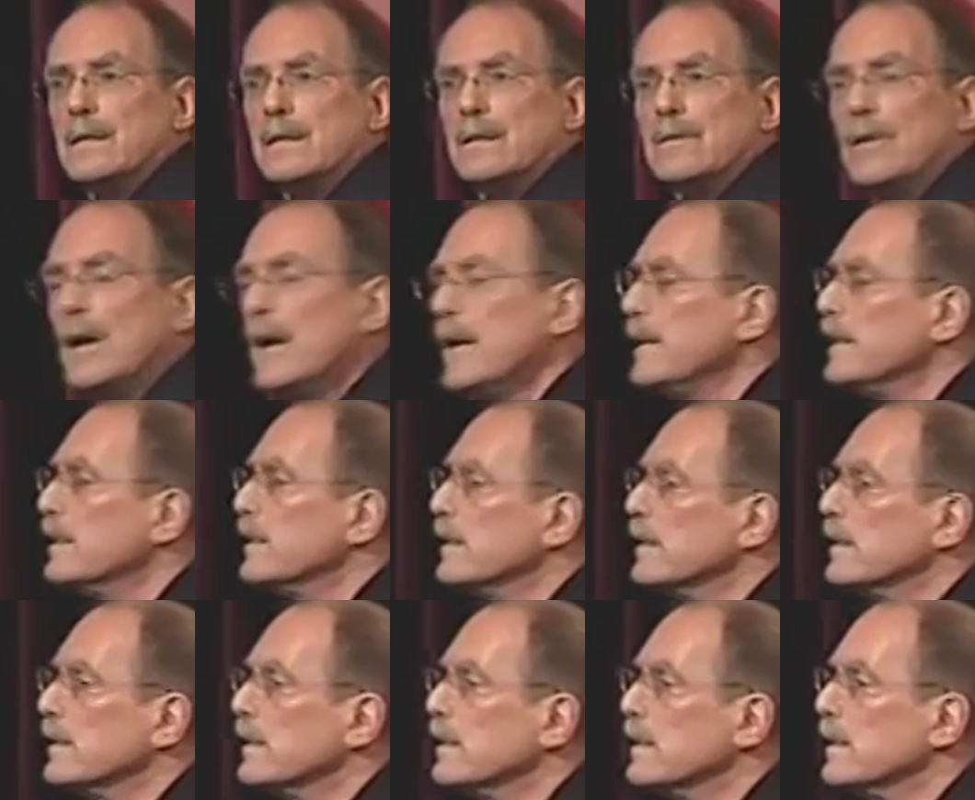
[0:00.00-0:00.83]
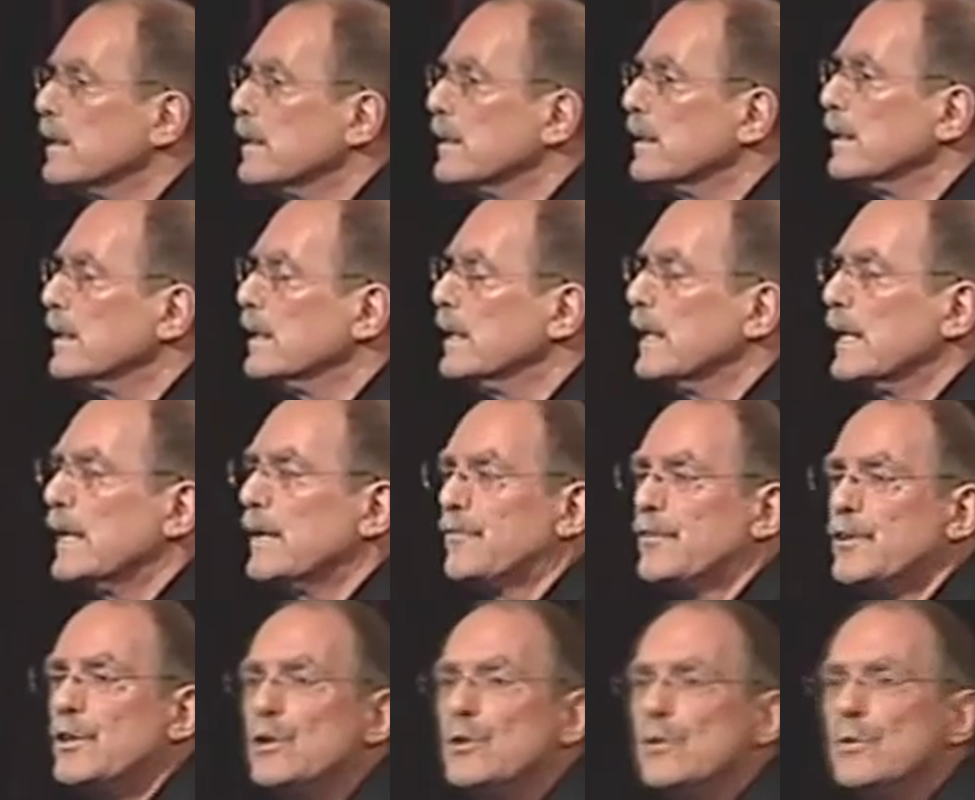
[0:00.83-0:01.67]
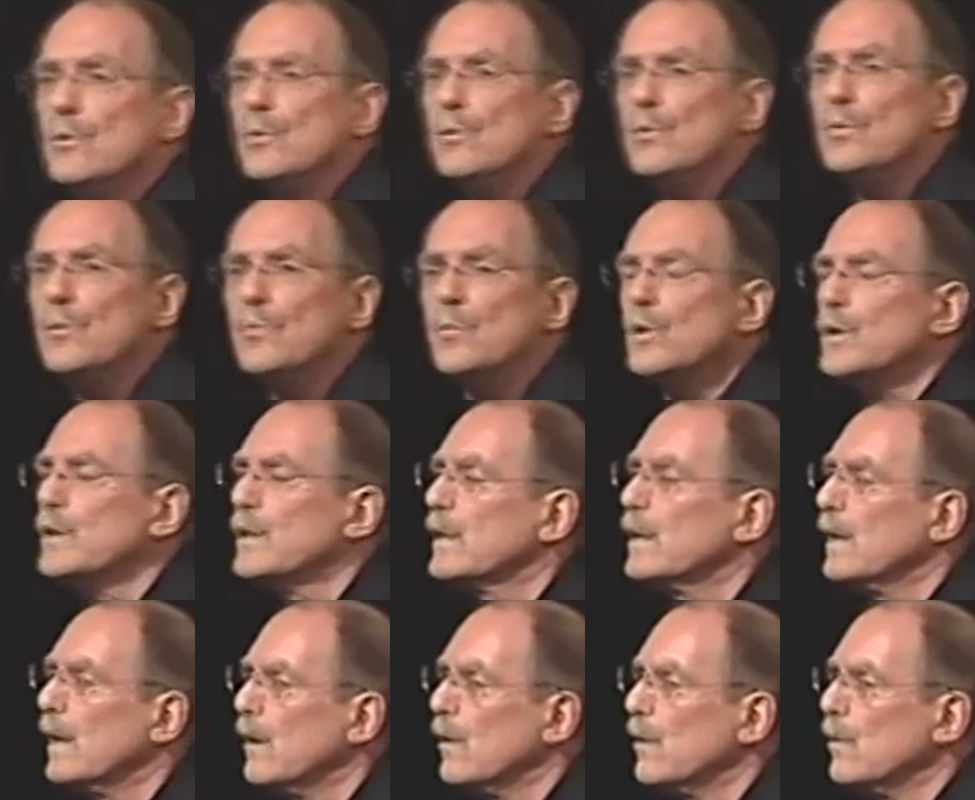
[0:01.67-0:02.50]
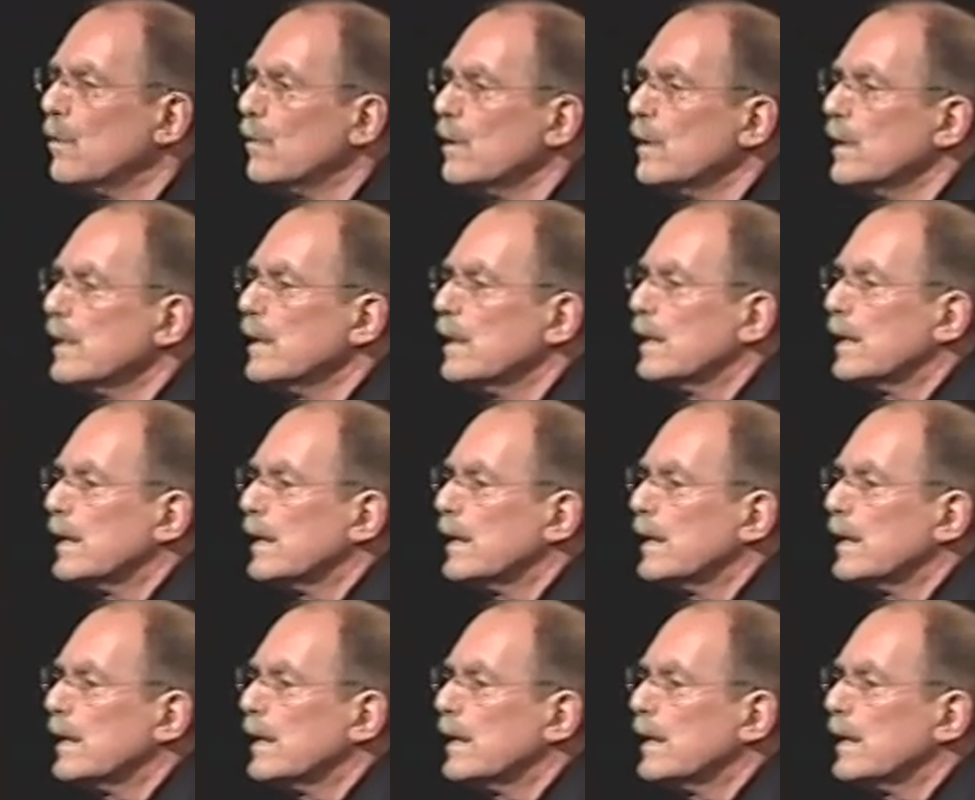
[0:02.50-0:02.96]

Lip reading: Right? If you were to go,